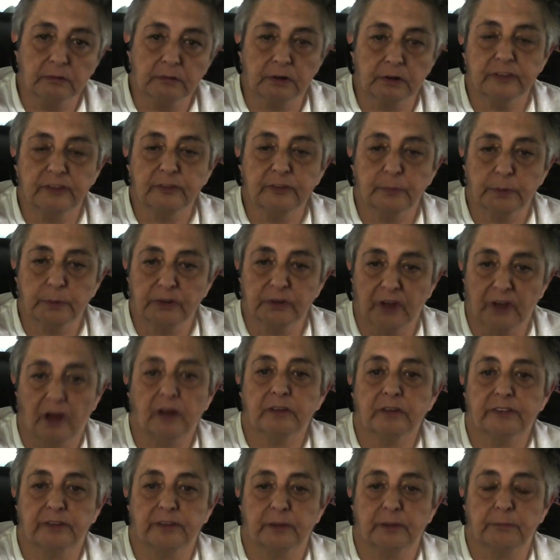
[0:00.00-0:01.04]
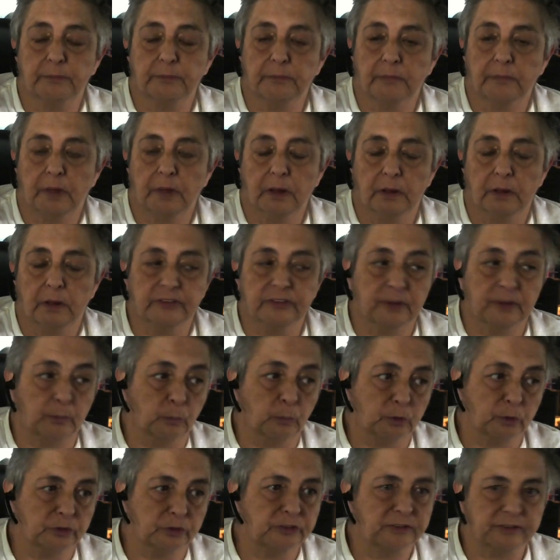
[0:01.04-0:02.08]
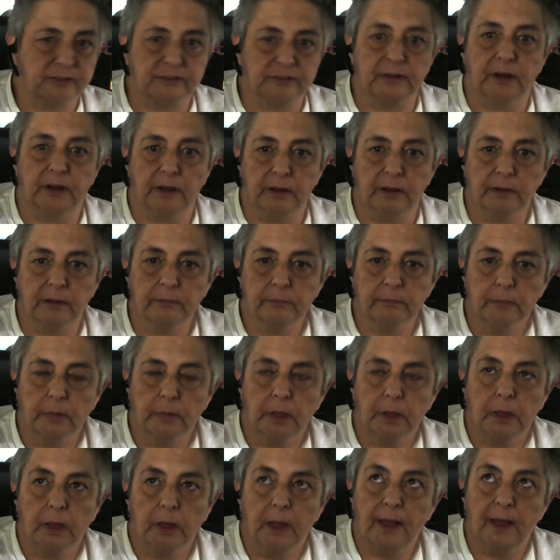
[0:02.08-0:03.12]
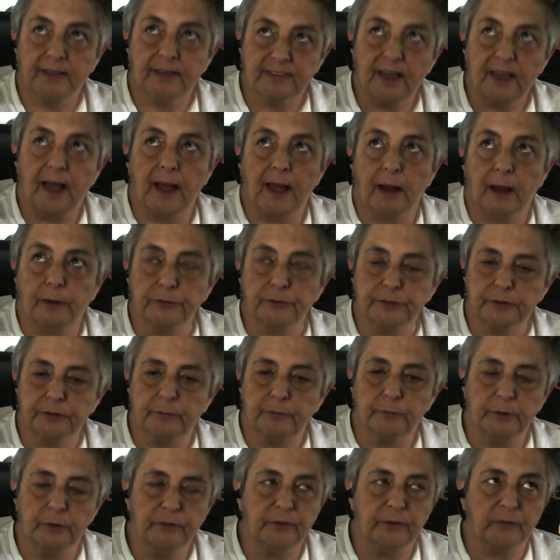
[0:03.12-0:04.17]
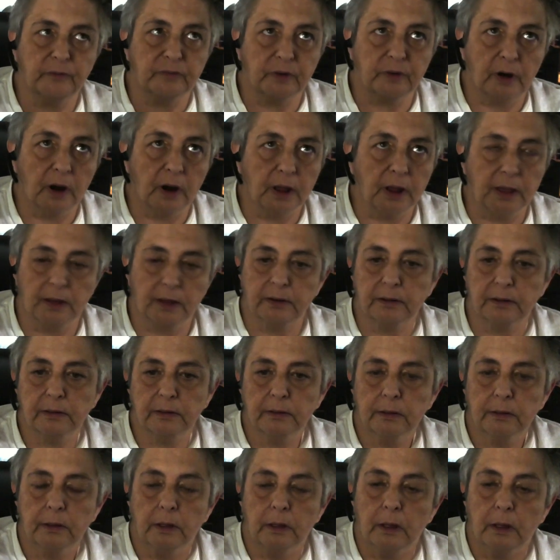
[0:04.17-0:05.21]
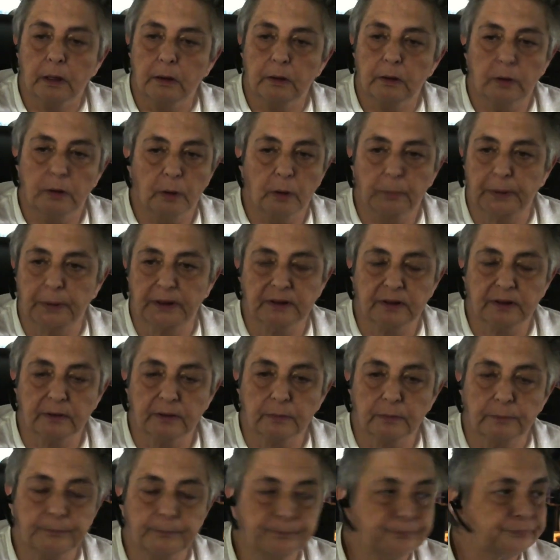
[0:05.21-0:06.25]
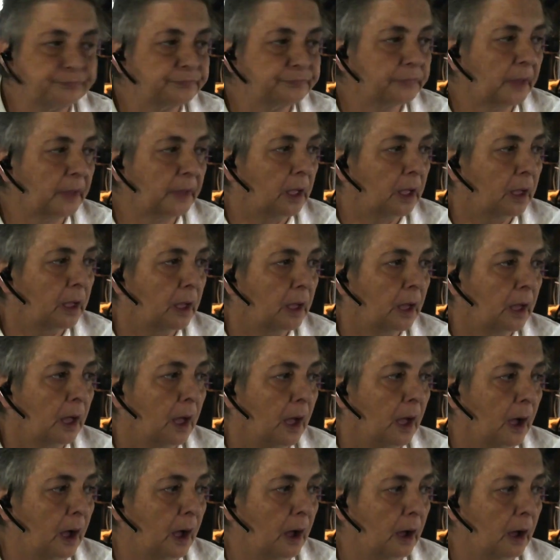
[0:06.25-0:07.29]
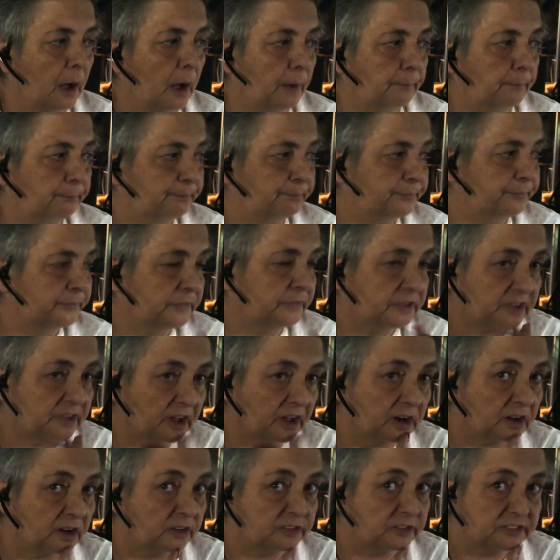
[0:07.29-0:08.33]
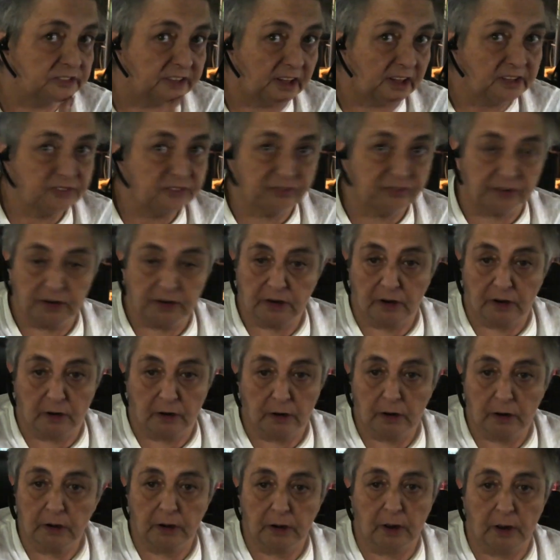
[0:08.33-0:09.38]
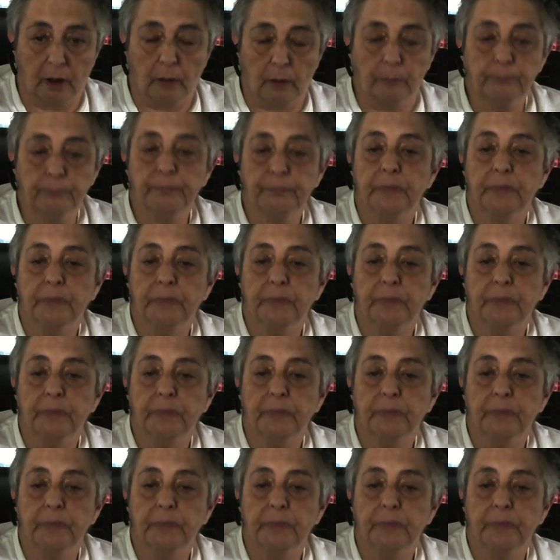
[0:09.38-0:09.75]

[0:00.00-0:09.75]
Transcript: At least we got somewhere to stay. It's a house, roof over our head. No big deal. It's got a good sized front yard and all.